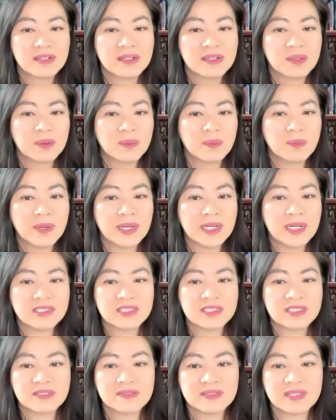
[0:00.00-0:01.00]
The
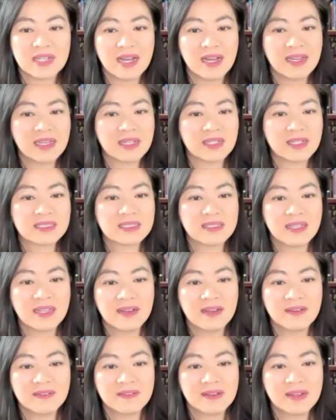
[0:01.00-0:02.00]
wages of dying is
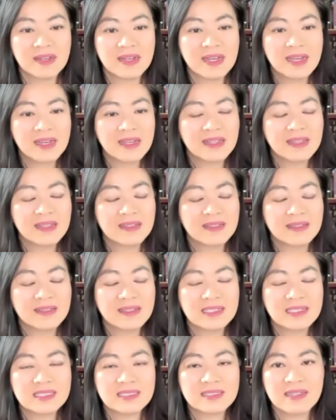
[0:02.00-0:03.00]
love.
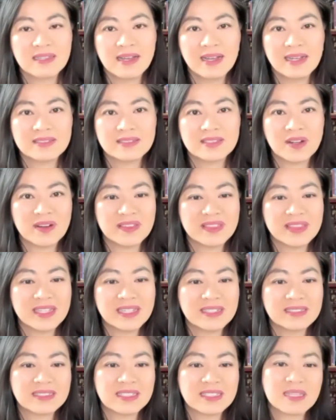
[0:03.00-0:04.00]
These lines are
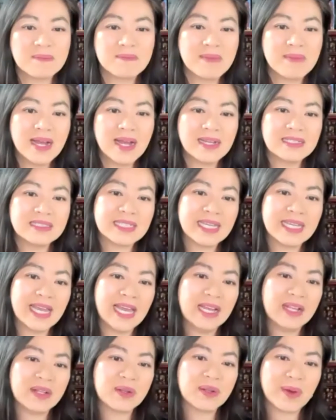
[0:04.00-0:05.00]
things that the mind
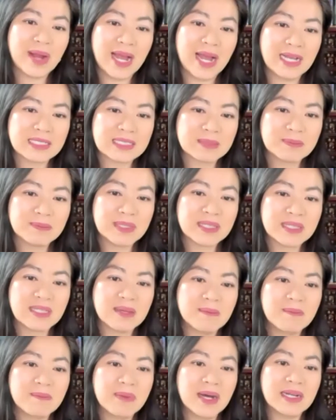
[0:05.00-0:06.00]
can't grasp, but the
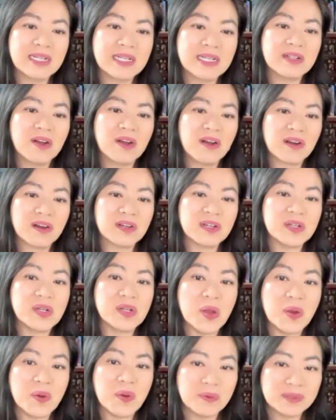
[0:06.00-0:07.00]
embodied heart
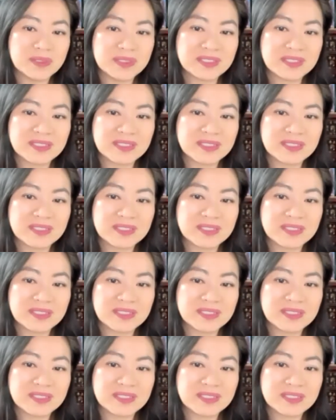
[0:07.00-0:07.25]
knows.